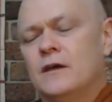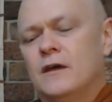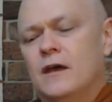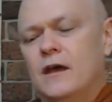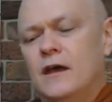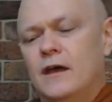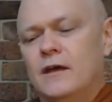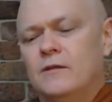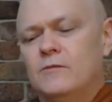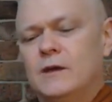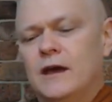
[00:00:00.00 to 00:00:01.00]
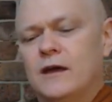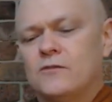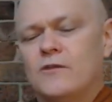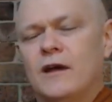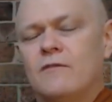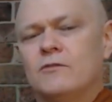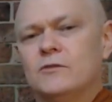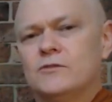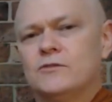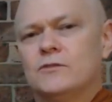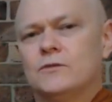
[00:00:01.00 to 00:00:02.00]
and we can't travel
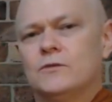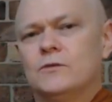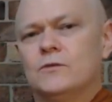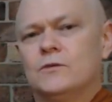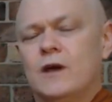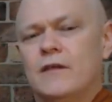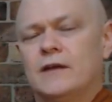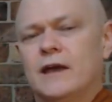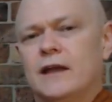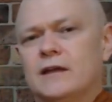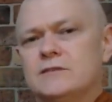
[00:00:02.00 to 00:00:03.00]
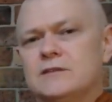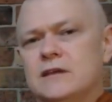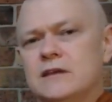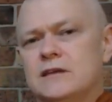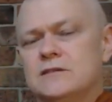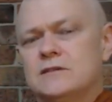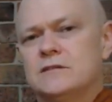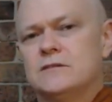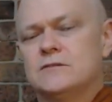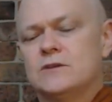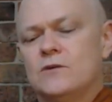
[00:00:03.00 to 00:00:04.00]
to other galaxies
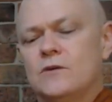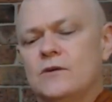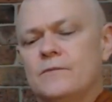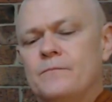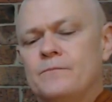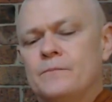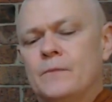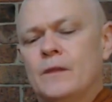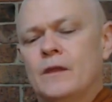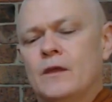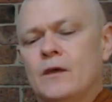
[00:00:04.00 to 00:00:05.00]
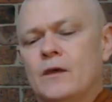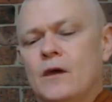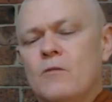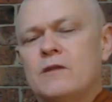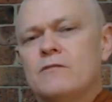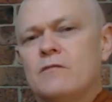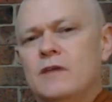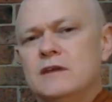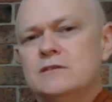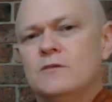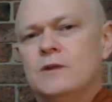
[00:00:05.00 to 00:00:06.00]
and so on. And one of the
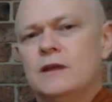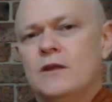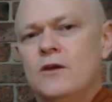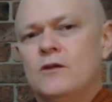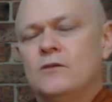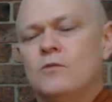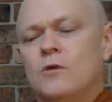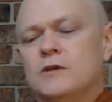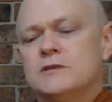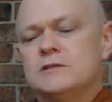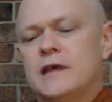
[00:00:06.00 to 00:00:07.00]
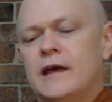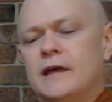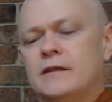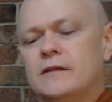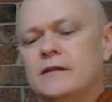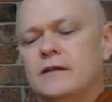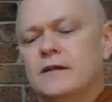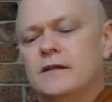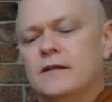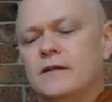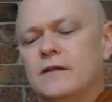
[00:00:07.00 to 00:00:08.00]
things that we learnt was that
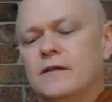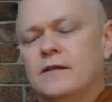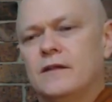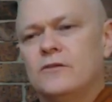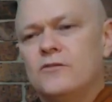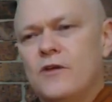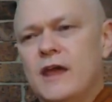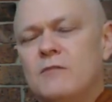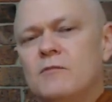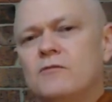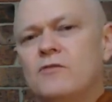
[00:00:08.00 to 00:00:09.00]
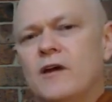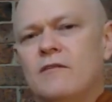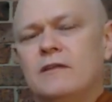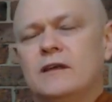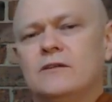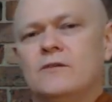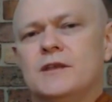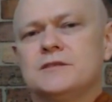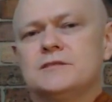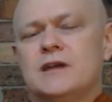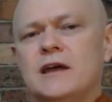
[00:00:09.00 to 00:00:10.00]
the dream of traveling to
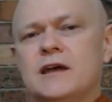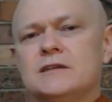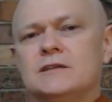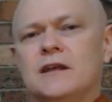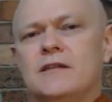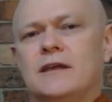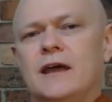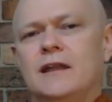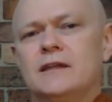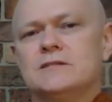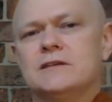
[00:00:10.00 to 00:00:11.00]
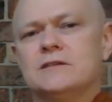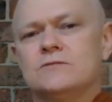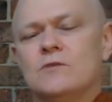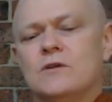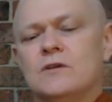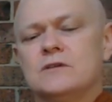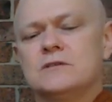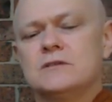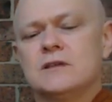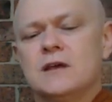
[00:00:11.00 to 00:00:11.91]
other stars and other galaxies was